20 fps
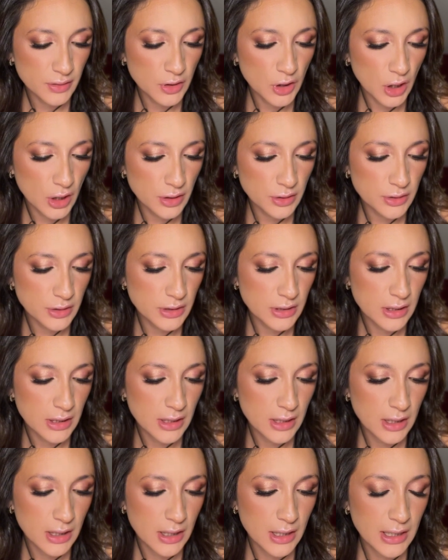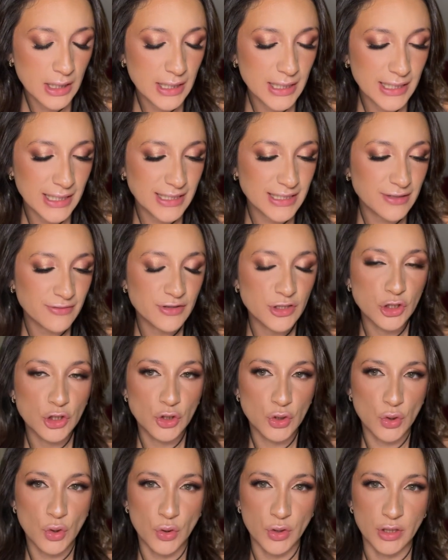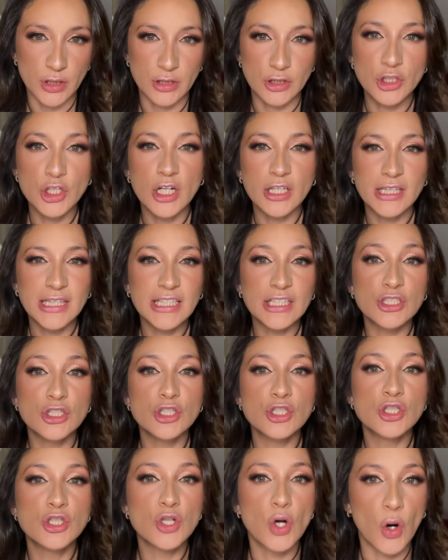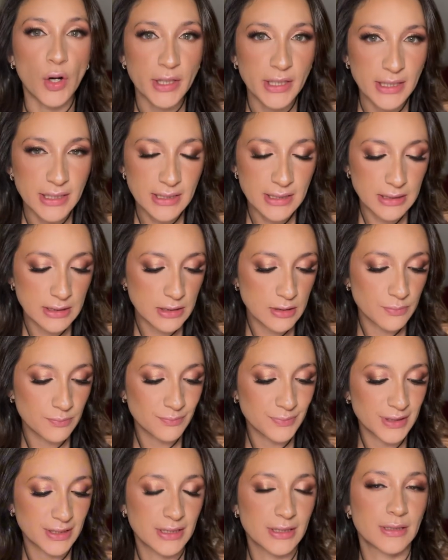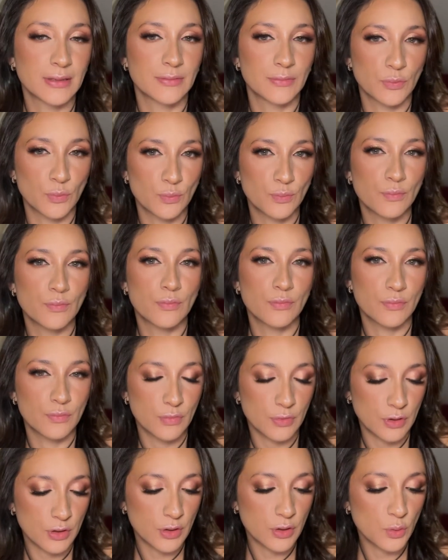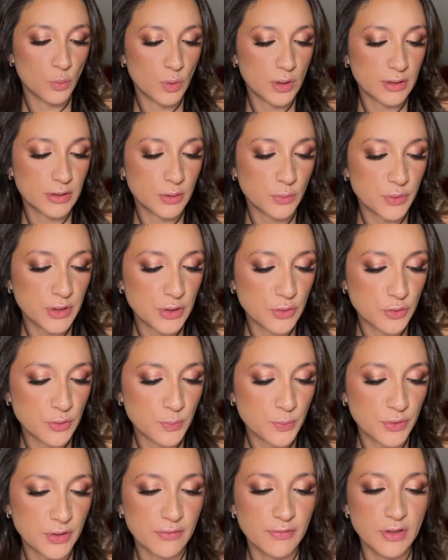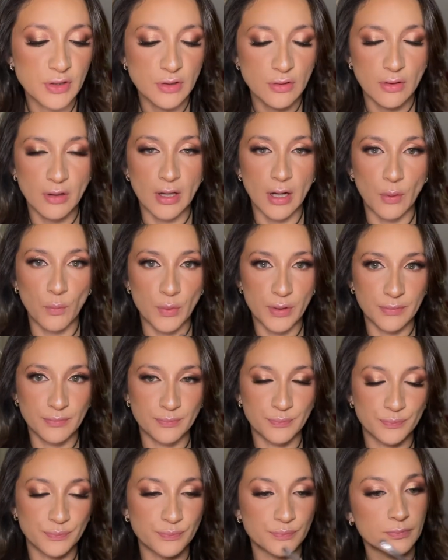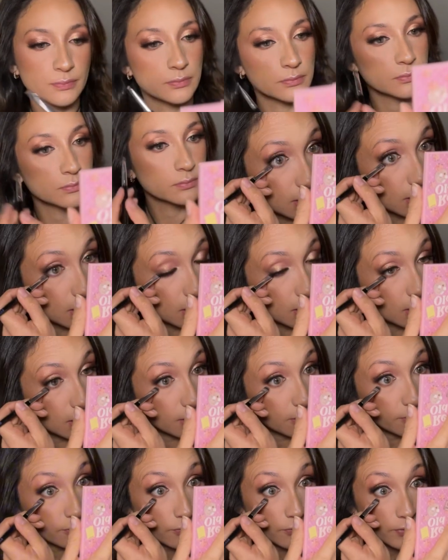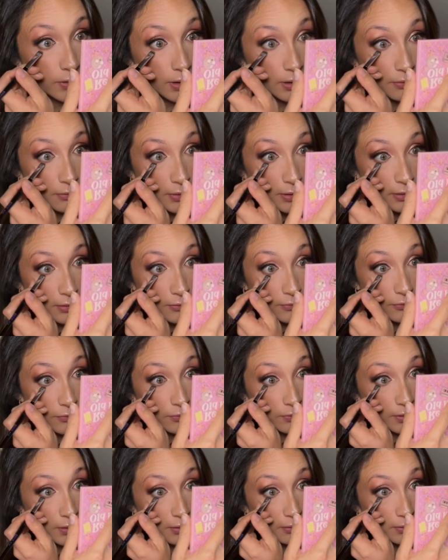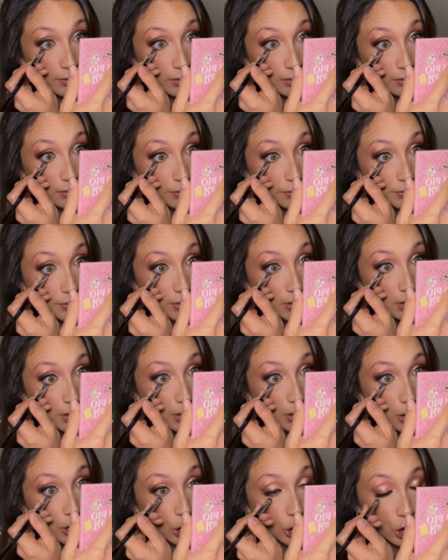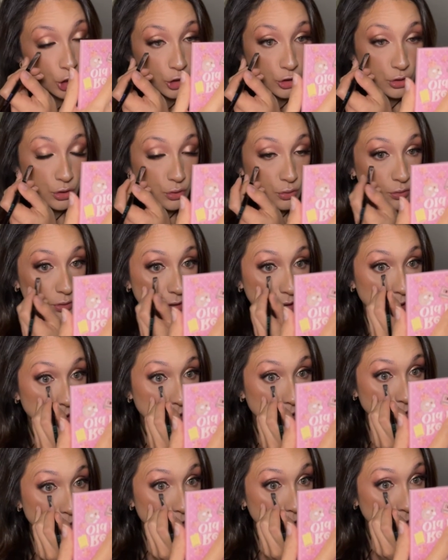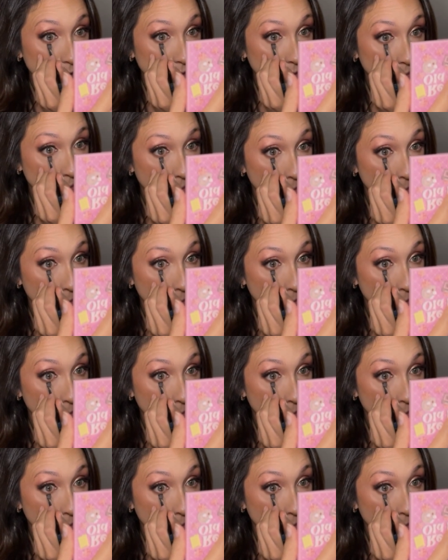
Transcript: colors, and even darker, not the darkest but the one that we used previous to that one, very very close to the lash line.